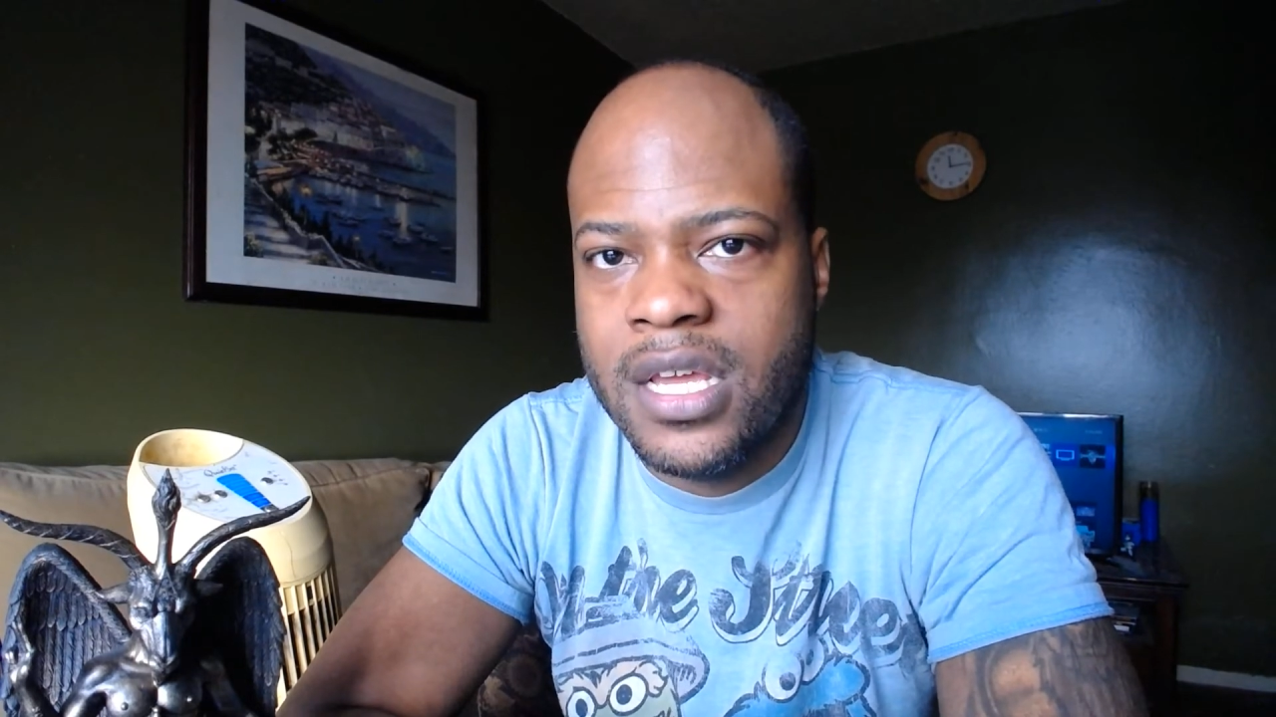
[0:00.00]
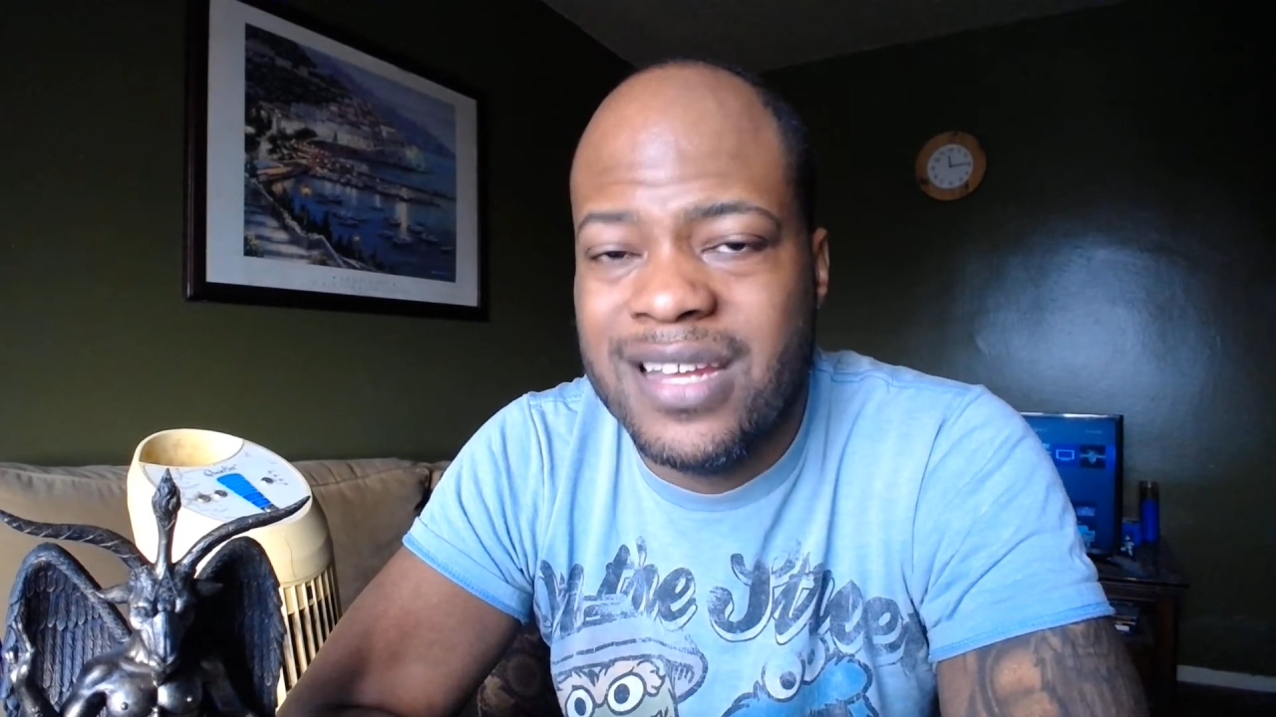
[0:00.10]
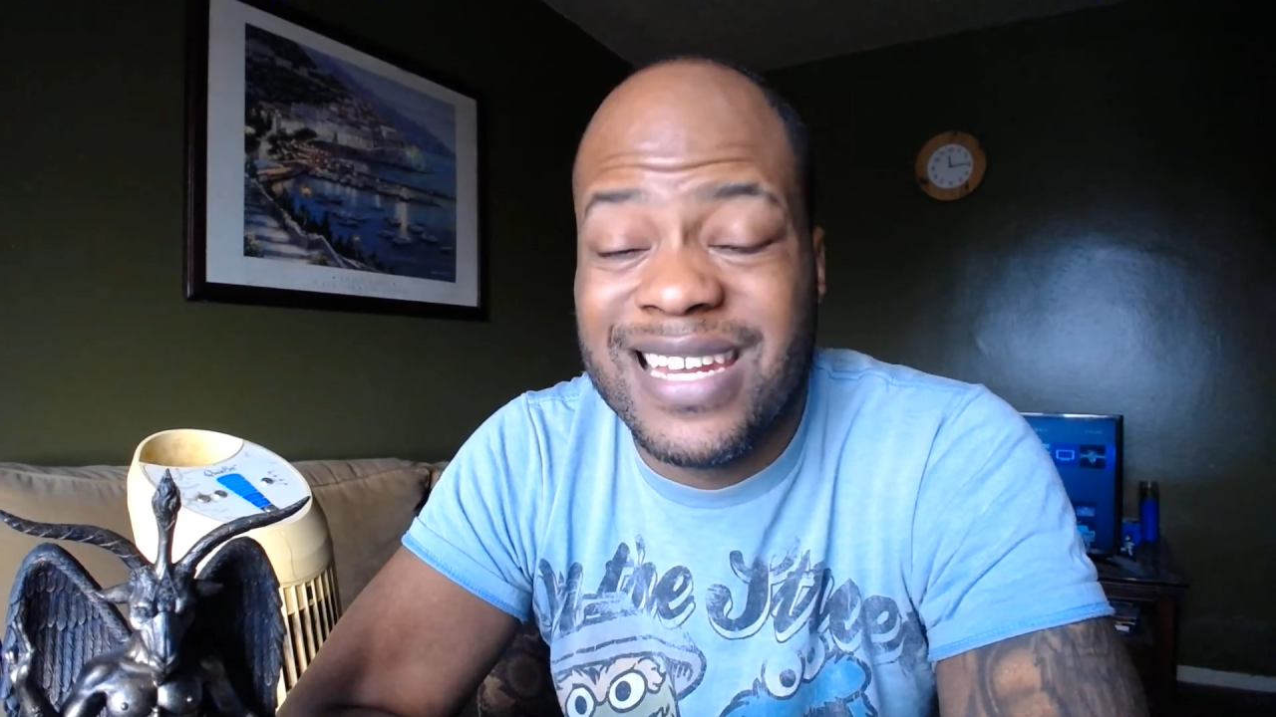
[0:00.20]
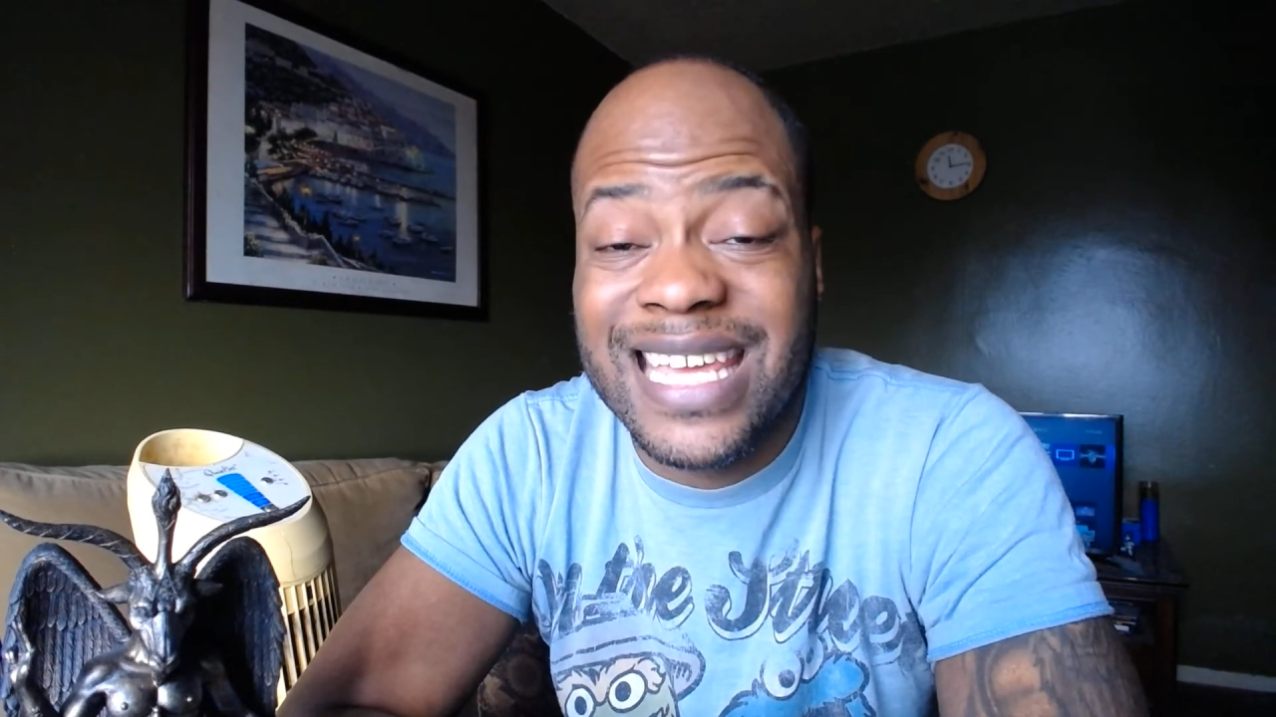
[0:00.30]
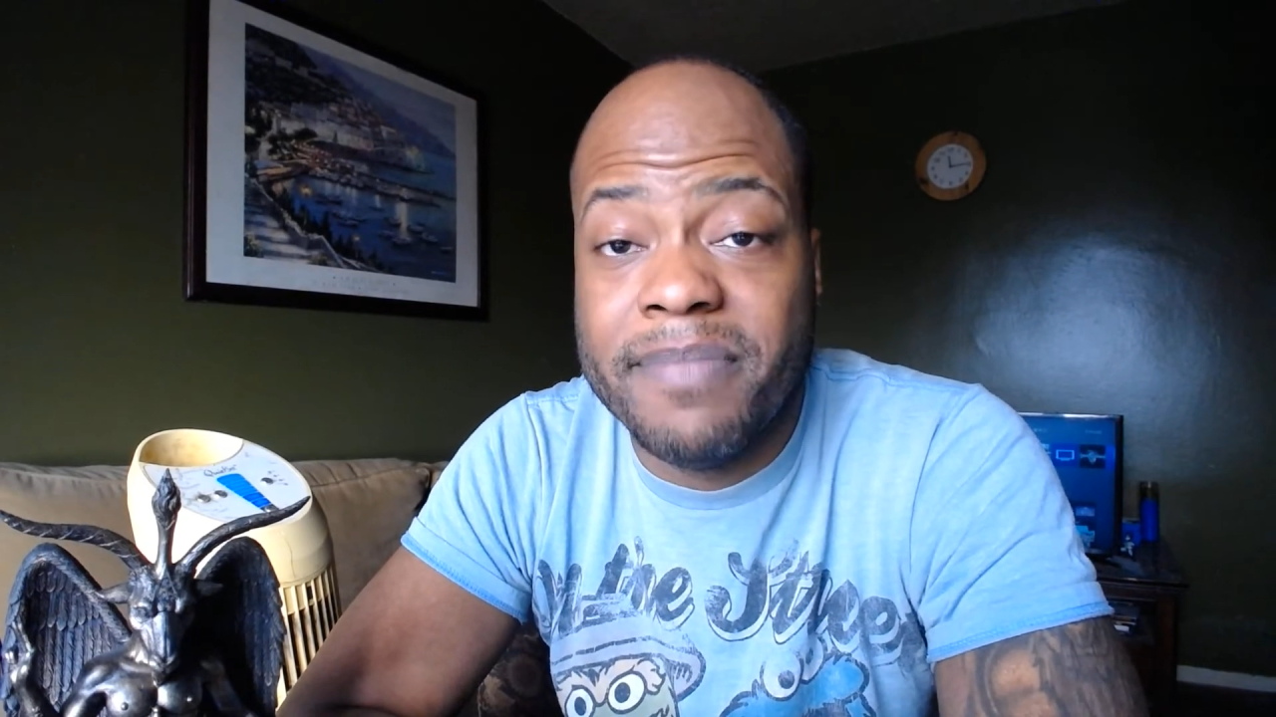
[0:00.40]

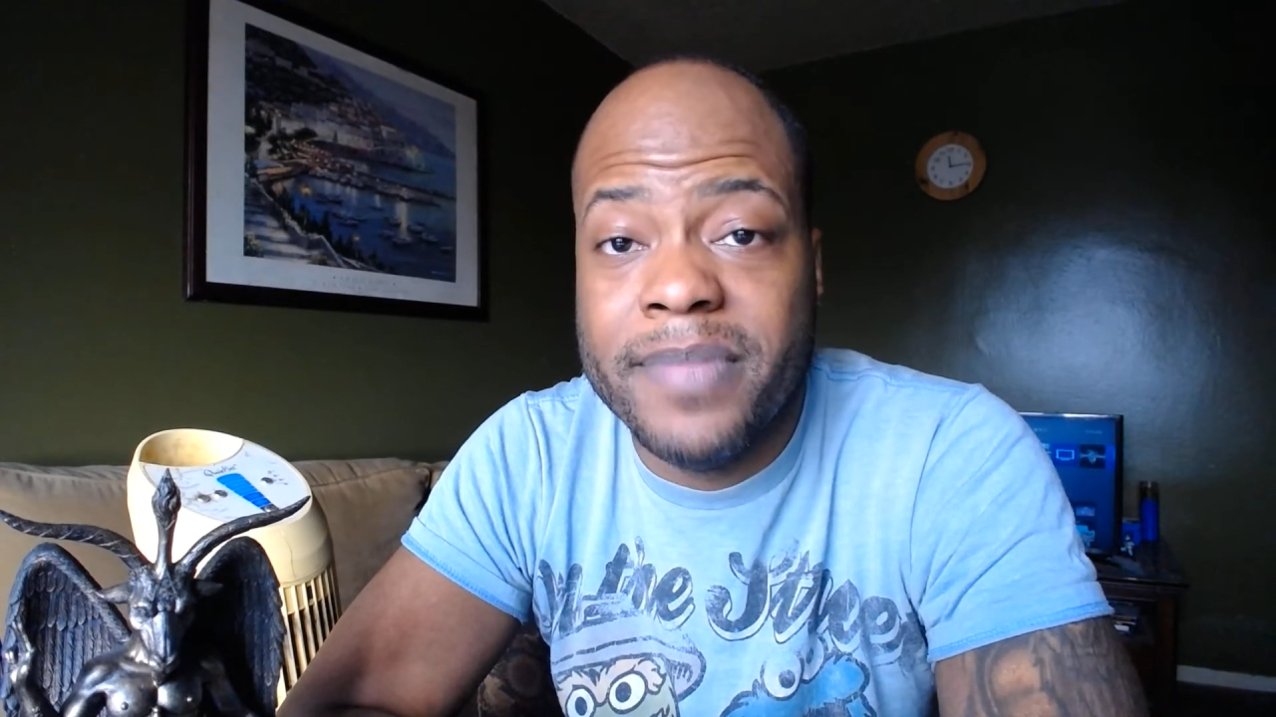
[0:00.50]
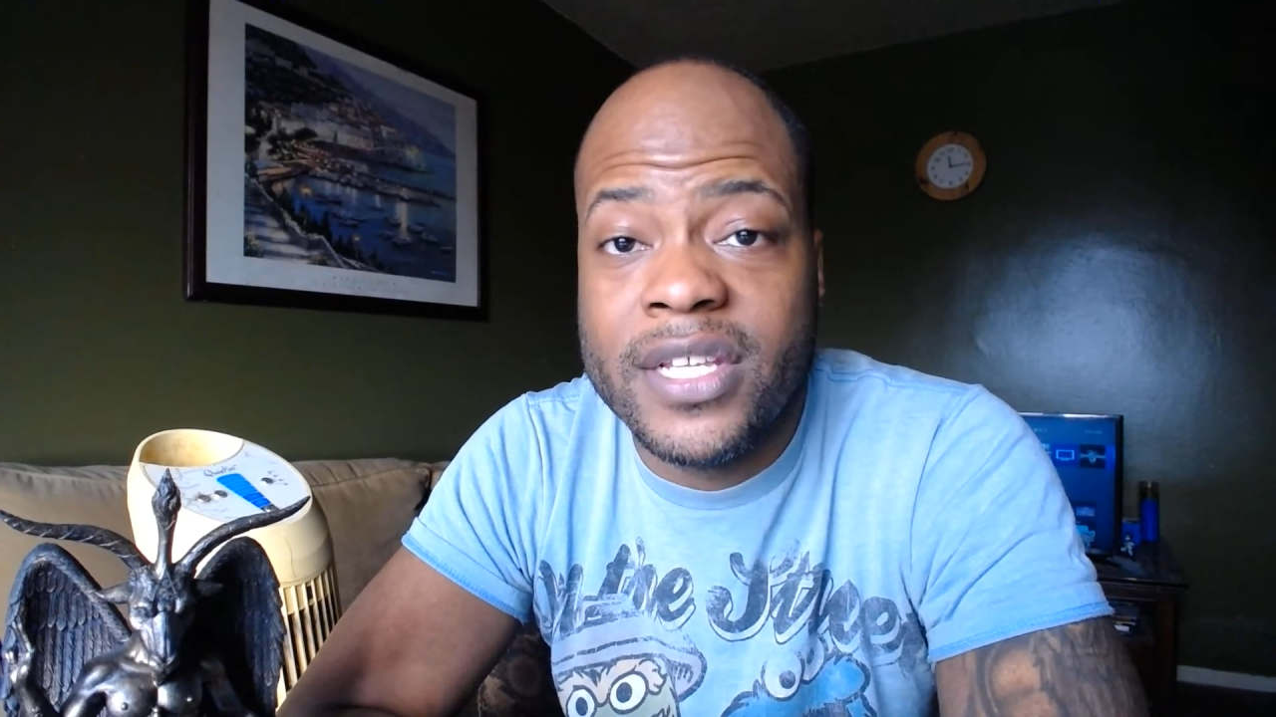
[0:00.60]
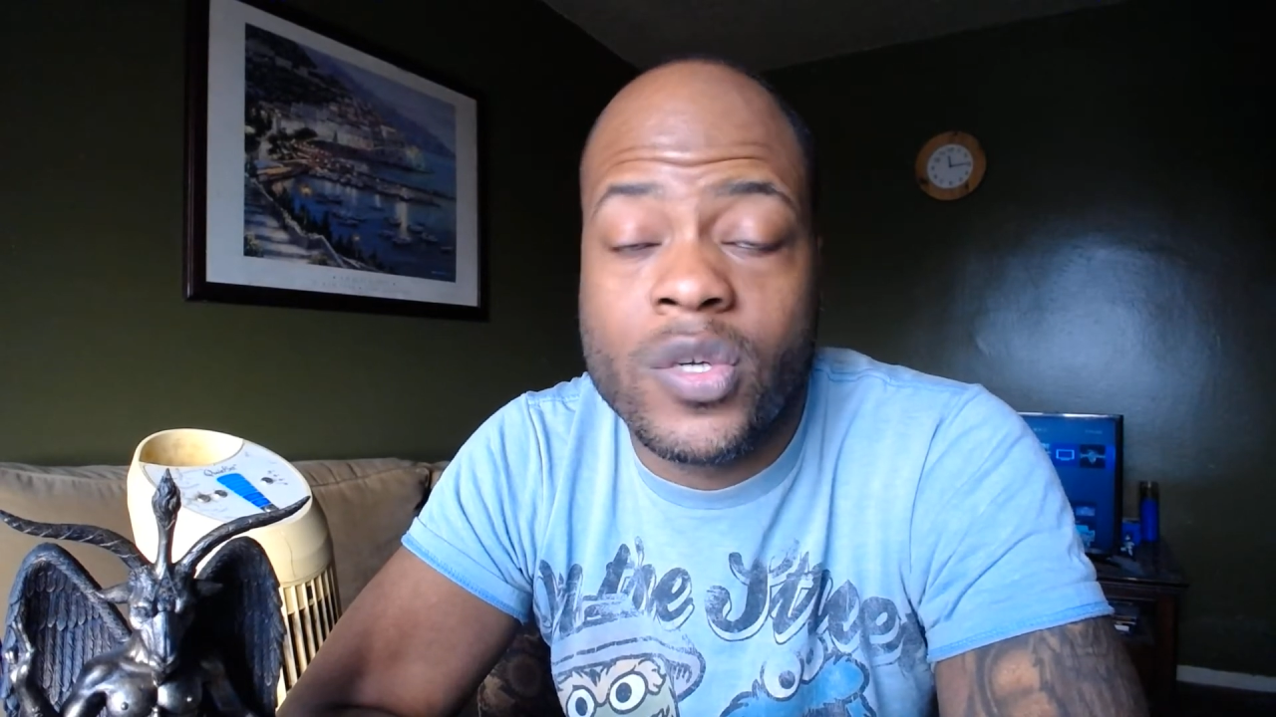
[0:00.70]
to get me to